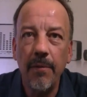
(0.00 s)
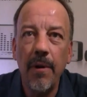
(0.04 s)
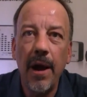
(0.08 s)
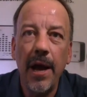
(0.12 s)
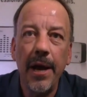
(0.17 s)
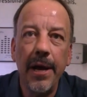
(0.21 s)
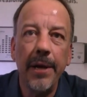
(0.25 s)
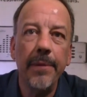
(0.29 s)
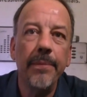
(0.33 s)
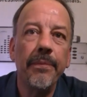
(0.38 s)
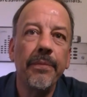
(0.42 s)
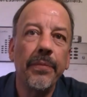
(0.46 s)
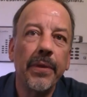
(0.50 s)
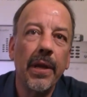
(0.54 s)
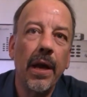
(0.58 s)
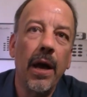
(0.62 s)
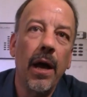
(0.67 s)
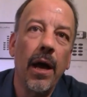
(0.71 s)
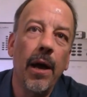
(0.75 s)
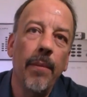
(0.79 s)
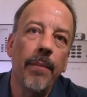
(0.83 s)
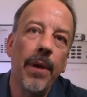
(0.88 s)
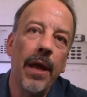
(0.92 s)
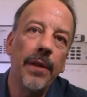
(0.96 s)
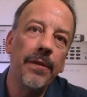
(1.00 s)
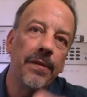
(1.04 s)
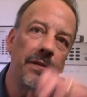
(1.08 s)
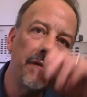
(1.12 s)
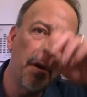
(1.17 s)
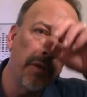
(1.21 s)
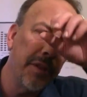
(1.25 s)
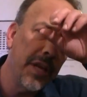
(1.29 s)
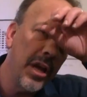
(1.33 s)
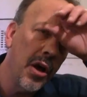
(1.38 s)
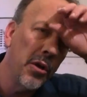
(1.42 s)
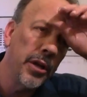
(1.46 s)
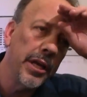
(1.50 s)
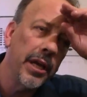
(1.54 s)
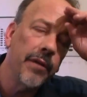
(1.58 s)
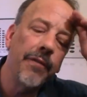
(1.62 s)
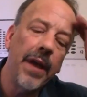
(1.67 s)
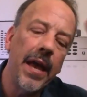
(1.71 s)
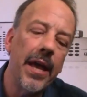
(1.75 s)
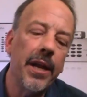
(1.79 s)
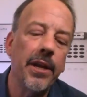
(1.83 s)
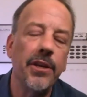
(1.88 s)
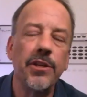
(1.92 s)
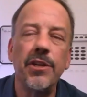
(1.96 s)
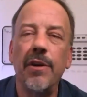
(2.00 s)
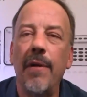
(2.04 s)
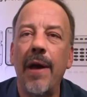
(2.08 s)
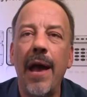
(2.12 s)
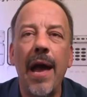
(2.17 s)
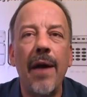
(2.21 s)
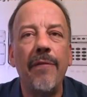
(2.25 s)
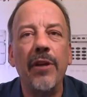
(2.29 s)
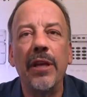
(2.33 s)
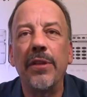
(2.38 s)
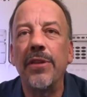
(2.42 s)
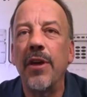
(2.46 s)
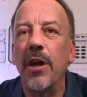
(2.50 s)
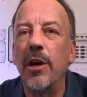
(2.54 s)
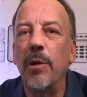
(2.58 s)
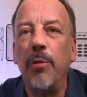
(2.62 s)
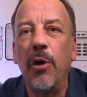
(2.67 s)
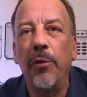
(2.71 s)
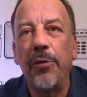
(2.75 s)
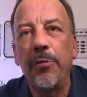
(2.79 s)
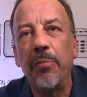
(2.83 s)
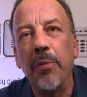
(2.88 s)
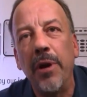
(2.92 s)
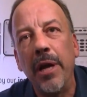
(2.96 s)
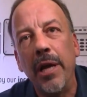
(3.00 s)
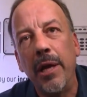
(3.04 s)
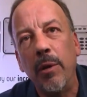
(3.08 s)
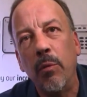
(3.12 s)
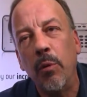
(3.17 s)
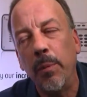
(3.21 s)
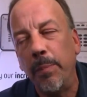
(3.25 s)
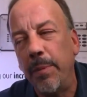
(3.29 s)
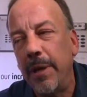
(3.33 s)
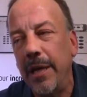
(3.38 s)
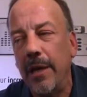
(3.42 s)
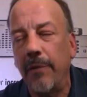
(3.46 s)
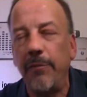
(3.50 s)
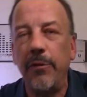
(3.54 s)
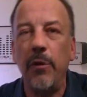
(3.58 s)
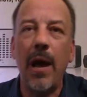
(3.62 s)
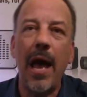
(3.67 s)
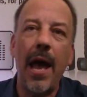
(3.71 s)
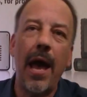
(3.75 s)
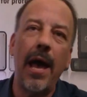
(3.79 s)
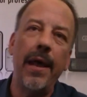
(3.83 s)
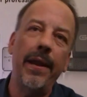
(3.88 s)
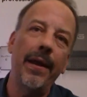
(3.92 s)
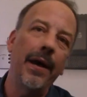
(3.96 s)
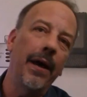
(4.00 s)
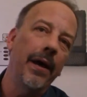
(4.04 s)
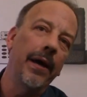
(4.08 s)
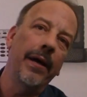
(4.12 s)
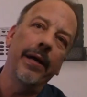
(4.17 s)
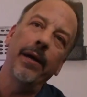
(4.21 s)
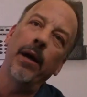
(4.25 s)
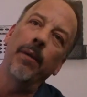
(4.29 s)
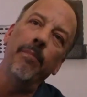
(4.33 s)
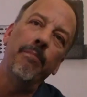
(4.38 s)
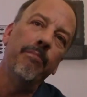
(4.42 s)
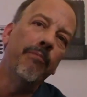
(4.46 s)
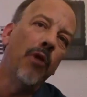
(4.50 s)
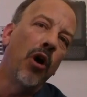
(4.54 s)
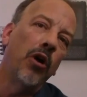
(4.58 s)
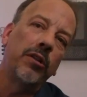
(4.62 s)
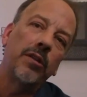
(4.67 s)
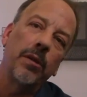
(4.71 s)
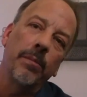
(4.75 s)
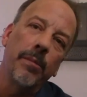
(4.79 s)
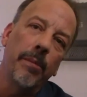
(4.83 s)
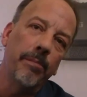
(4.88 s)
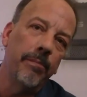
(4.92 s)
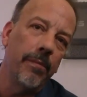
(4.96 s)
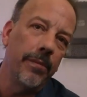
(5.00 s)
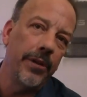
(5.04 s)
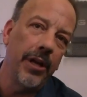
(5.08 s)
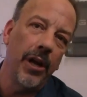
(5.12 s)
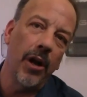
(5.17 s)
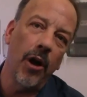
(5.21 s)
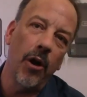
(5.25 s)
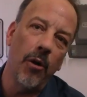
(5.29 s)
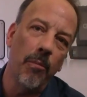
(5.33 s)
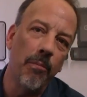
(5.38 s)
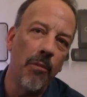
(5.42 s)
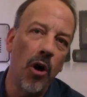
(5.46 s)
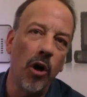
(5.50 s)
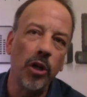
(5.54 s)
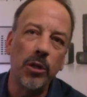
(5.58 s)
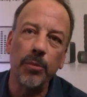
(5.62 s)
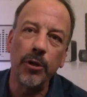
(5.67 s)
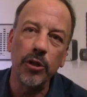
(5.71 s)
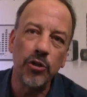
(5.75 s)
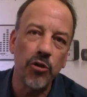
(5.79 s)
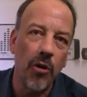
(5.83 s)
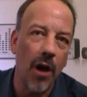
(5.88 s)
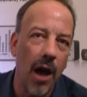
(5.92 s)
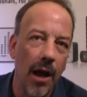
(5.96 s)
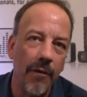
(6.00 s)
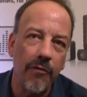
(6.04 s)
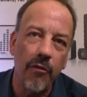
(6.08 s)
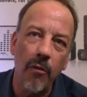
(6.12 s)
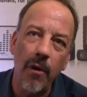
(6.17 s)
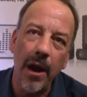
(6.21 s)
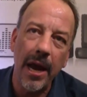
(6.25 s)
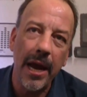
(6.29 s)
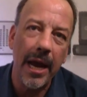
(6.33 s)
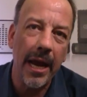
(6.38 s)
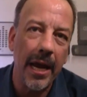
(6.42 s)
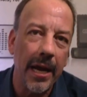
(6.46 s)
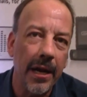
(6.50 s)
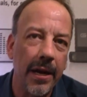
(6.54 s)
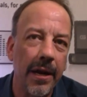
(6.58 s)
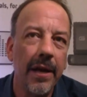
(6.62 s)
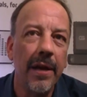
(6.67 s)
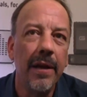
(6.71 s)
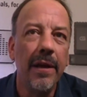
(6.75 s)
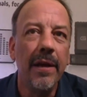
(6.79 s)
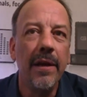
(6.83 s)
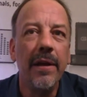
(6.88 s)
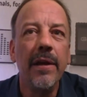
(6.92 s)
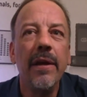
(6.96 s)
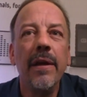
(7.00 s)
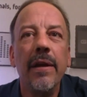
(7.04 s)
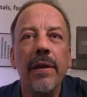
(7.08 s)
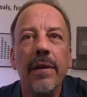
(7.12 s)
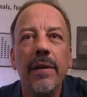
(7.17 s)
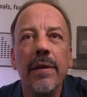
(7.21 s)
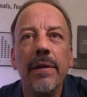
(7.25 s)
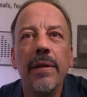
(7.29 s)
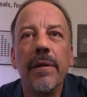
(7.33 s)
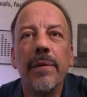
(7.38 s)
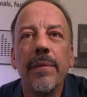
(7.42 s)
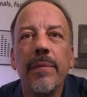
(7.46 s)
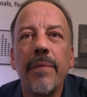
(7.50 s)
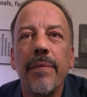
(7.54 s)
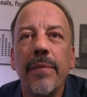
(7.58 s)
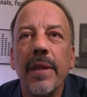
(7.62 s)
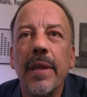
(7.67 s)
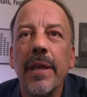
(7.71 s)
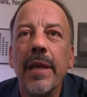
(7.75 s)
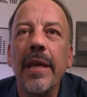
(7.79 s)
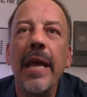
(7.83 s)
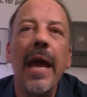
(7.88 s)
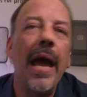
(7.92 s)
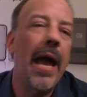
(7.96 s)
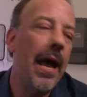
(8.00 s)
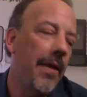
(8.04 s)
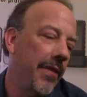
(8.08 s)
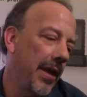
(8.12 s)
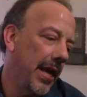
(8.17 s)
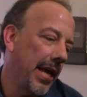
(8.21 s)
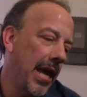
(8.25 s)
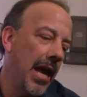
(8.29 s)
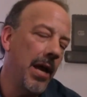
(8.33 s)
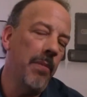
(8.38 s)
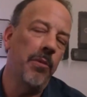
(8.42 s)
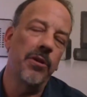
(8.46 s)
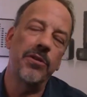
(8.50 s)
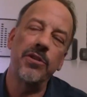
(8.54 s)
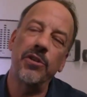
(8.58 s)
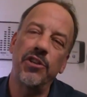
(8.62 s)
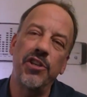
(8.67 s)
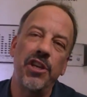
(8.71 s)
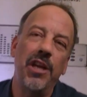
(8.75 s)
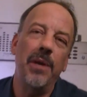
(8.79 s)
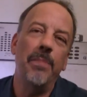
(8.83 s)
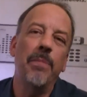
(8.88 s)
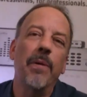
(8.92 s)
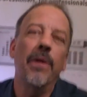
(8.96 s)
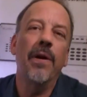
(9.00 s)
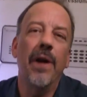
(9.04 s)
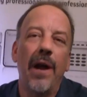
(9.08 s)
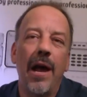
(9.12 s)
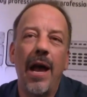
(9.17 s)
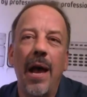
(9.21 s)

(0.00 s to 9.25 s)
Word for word: right? And so the only advantage of having Thunderbolt 3 would be if you had a multiple drive RAID. And the cables are cheaper. Yeah, and the cables are cheaper,